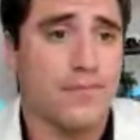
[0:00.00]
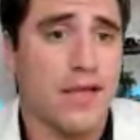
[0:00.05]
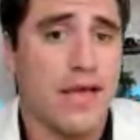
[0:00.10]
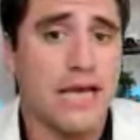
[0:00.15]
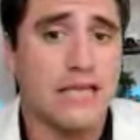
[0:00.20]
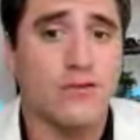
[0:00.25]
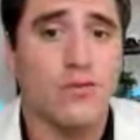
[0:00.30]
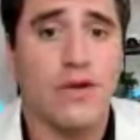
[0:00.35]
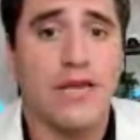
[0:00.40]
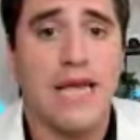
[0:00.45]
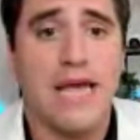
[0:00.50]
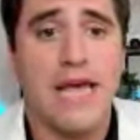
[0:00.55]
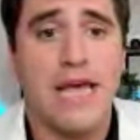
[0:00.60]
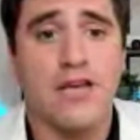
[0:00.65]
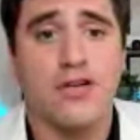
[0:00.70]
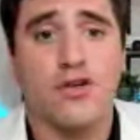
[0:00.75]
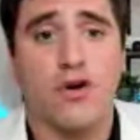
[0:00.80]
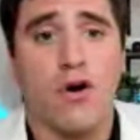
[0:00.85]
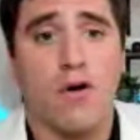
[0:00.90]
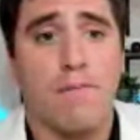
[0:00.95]
As we
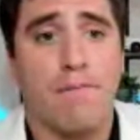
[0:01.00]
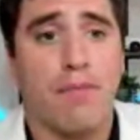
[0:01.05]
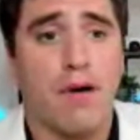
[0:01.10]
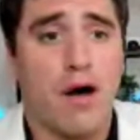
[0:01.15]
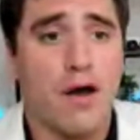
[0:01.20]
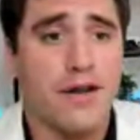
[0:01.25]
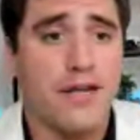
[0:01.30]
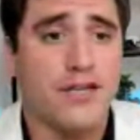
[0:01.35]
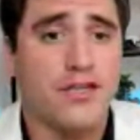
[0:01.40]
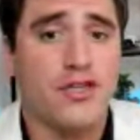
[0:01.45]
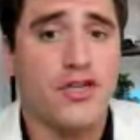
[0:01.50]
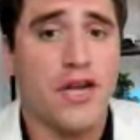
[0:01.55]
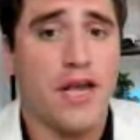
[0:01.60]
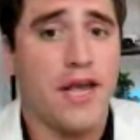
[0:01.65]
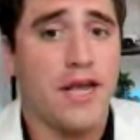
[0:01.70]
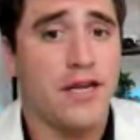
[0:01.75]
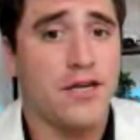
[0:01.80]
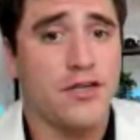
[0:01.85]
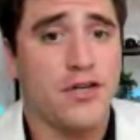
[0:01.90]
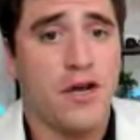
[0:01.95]
age, our bodies
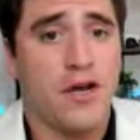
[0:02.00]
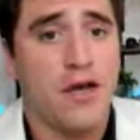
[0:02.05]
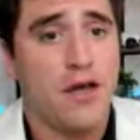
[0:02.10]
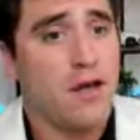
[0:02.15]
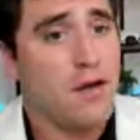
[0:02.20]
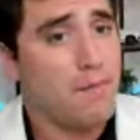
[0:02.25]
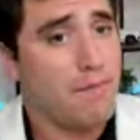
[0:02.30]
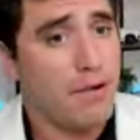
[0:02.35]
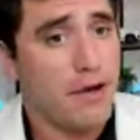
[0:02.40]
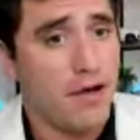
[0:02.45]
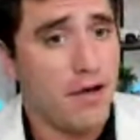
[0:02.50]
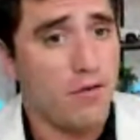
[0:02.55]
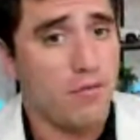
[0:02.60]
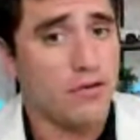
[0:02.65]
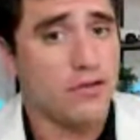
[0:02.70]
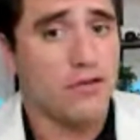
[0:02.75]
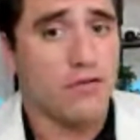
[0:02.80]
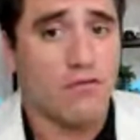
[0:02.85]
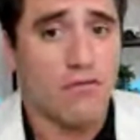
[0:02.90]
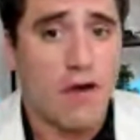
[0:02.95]
change, but
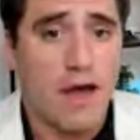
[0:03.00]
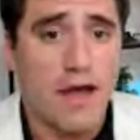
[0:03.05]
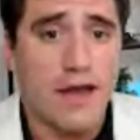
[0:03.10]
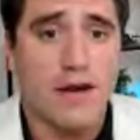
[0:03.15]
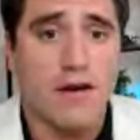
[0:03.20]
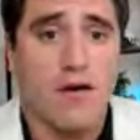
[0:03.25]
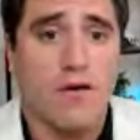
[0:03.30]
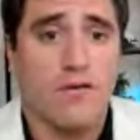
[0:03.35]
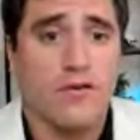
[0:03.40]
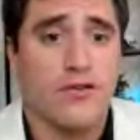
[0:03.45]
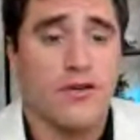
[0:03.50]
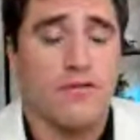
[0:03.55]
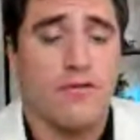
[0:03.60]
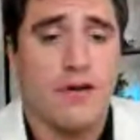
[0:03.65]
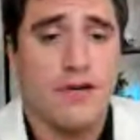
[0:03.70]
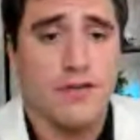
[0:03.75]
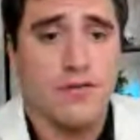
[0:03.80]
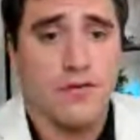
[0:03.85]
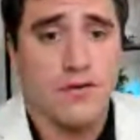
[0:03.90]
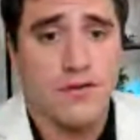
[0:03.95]
with the right knowledge and
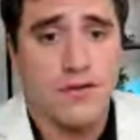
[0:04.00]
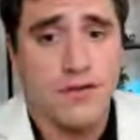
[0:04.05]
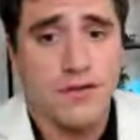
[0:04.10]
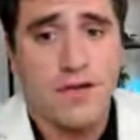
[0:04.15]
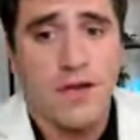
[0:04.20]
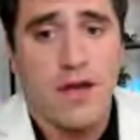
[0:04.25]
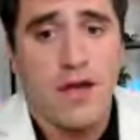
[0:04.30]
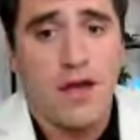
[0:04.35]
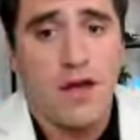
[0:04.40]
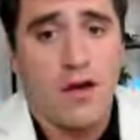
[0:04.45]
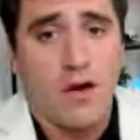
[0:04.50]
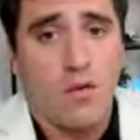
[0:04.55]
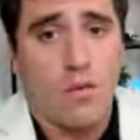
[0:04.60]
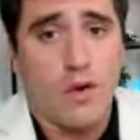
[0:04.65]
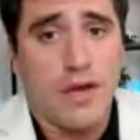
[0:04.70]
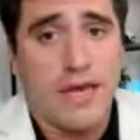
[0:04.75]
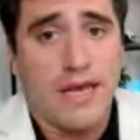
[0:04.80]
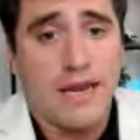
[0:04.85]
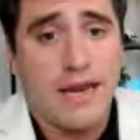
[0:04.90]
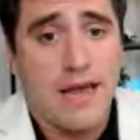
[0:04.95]
resources,
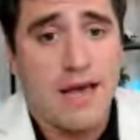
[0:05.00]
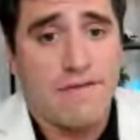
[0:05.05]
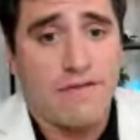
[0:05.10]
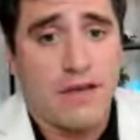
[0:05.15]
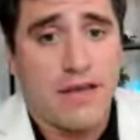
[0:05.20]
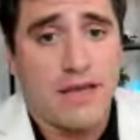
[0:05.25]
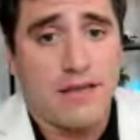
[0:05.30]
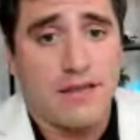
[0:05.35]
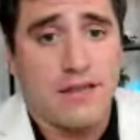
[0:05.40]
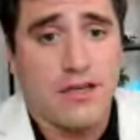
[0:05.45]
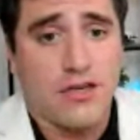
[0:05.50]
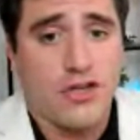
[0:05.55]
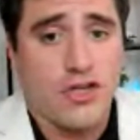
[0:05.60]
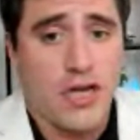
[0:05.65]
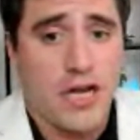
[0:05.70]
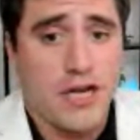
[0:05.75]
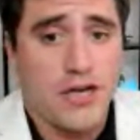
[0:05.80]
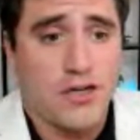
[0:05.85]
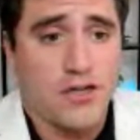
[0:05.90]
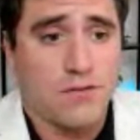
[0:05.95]
we can navigate these
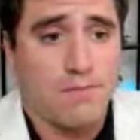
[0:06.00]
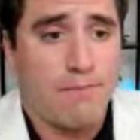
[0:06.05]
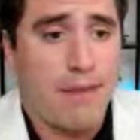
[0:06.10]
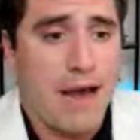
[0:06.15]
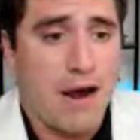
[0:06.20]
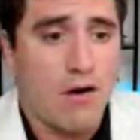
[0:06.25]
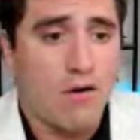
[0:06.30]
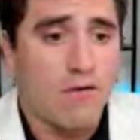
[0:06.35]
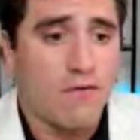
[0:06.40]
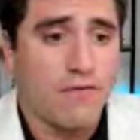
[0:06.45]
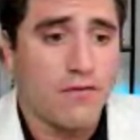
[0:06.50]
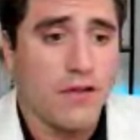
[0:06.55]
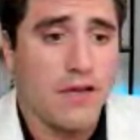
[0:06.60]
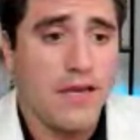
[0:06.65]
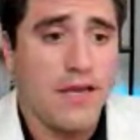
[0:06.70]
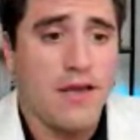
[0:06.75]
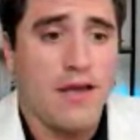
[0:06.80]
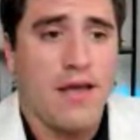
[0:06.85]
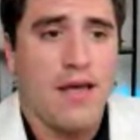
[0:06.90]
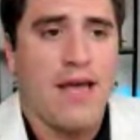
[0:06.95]
changes
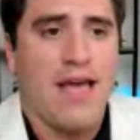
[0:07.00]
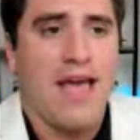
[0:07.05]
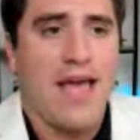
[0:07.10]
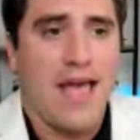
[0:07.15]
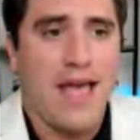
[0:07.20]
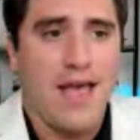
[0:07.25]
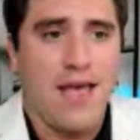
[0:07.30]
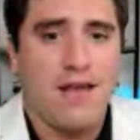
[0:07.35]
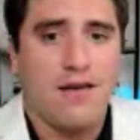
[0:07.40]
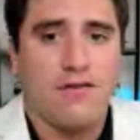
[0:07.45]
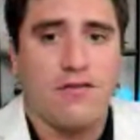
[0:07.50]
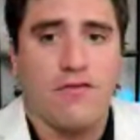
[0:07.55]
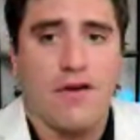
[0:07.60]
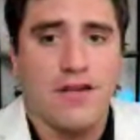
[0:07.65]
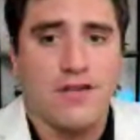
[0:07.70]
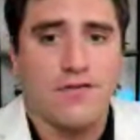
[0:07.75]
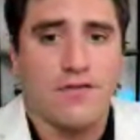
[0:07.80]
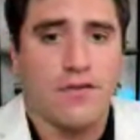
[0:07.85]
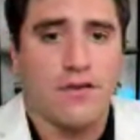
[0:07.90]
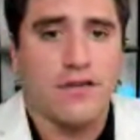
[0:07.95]
powerfully and
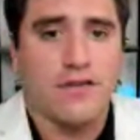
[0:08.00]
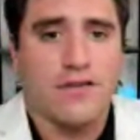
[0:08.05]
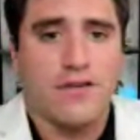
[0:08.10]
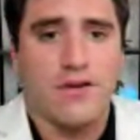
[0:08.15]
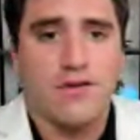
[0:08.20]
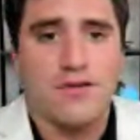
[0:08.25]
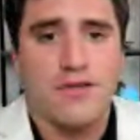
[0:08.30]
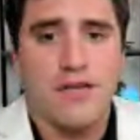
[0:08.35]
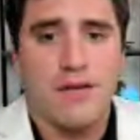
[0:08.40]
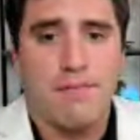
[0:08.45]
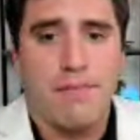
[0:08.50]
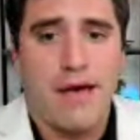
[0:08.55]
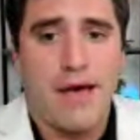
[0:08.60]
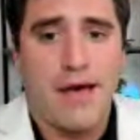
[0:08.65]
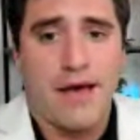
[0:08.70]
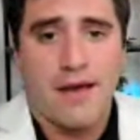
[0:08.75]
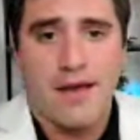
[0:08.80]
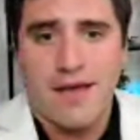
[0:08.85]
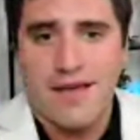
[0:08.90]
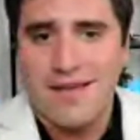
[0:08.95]
gracefully. So sit
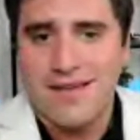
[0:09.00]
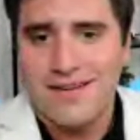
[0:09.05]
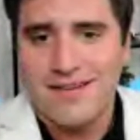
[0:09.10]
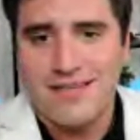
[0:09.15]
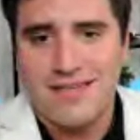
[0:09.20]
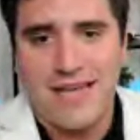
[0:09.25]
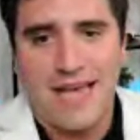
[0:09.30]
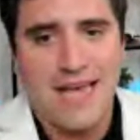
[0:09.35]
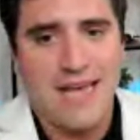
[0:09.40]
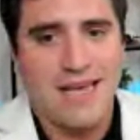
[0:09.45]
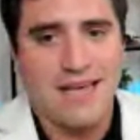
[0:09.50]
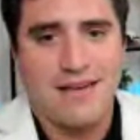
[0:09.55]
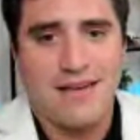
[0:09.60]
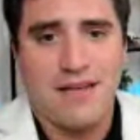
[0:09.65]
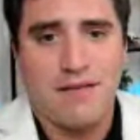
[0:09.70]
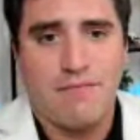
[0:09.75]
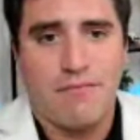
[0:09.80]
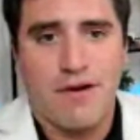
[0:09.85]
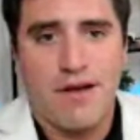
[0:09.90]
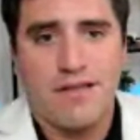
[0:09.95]
back, take a
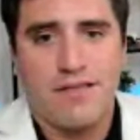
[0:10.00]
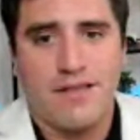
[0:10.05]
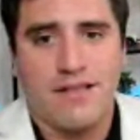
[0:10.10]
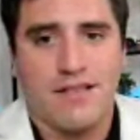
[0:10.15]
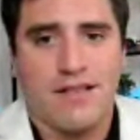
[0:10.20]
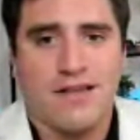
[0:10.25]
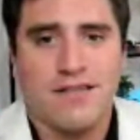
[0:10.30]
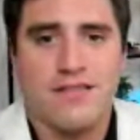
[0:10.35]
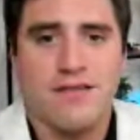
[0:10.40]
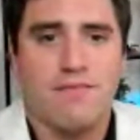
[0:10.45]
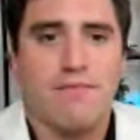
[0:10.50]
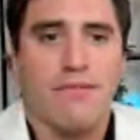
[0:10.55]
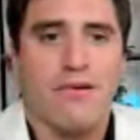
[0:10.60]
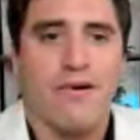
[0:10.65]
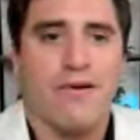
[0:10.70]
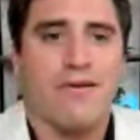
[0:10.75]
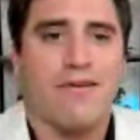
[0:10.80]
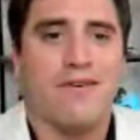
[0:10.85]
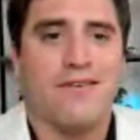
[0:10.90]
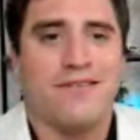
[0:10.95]
deep breath, and let's
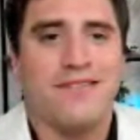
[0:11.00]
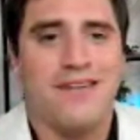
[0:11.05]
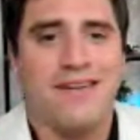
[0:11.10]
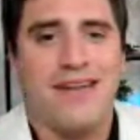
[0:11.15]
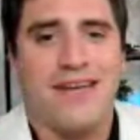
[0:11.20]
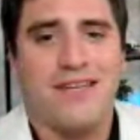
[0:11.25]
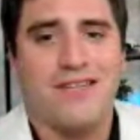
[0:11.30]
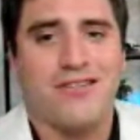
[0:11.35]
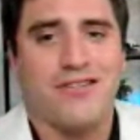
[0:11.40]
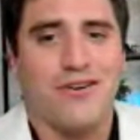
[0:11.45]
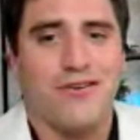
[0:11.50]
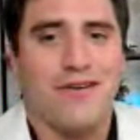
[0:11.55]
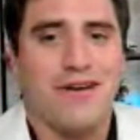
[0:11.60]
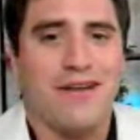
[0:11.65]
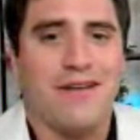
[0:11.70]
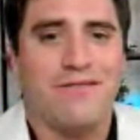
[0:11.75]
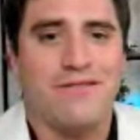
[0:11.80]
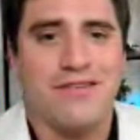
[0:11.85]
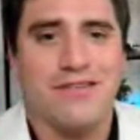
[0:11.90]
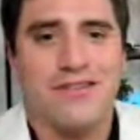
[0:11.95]
embark on today's
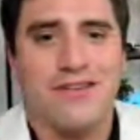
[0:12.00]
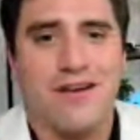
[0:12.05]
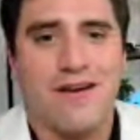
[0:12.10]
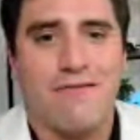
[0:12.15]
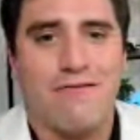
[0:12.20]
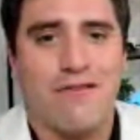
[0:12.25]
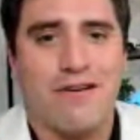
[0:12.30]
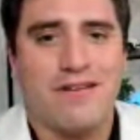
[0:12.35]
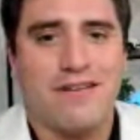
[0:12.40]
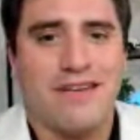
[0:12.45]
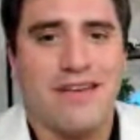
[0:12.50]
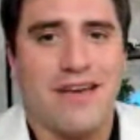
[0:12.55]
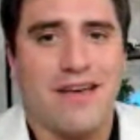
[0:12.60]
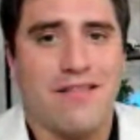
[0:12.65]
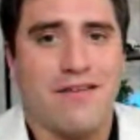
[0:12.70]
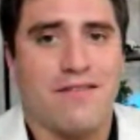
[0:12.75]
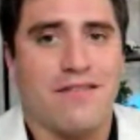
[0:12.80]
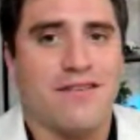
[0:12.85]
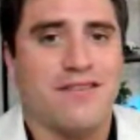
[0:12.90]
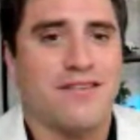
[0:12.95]
journey of discovery
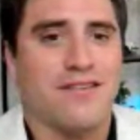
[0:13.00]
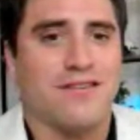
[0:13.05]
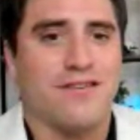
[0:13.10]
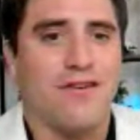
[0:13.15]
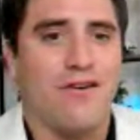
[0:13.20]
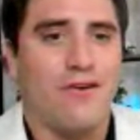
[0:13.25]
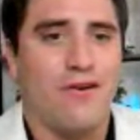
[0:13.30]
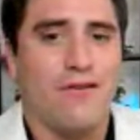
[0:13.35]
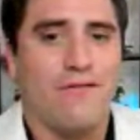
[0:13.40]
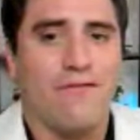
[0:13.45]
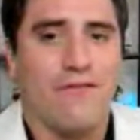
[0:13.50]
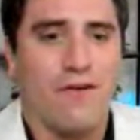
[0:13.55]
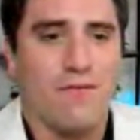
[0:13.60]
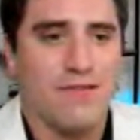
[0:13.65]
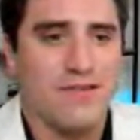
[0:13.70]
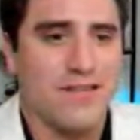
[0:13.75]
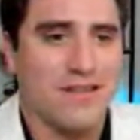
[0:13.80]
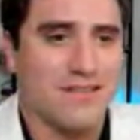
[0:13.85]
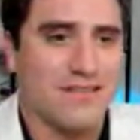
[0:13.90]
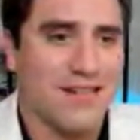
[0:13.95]
together. This is Know Your
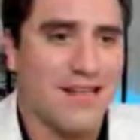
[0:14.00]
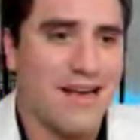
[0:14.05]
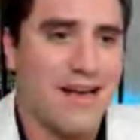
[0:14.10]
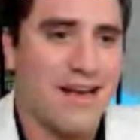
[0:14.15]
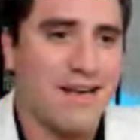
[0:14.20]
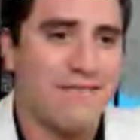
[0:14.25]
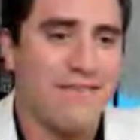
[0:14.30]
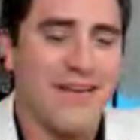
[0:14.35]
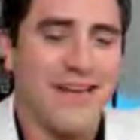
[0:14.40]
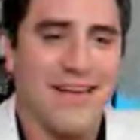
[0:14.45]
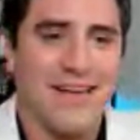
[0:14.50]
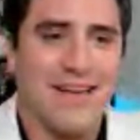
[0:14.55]
Pharmacist Live.